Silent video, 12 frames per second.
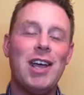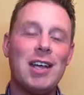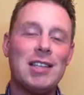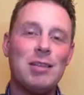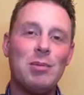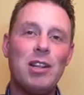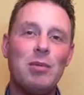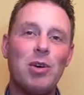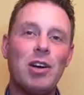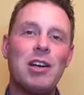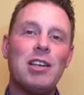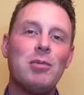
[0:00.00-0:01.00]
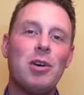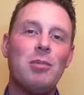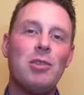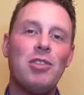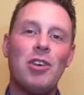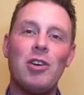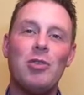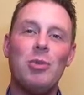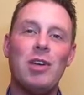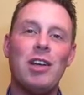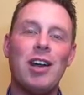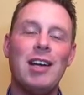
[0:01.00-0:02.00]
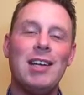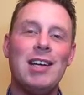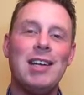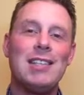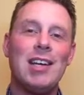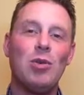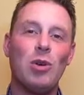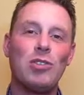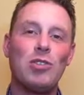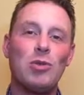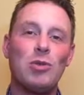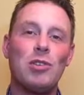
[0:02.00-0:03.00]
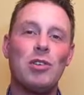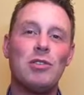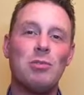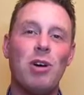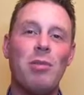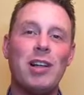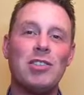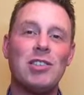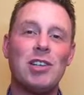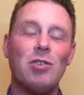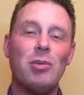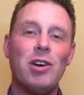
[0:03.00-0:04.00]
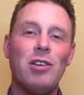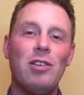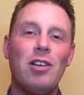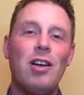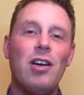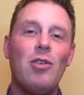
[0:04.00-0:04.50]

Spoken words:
and somebody in the marketing department thought it would be a good idea to say Russell's Reserve small batch single barrel,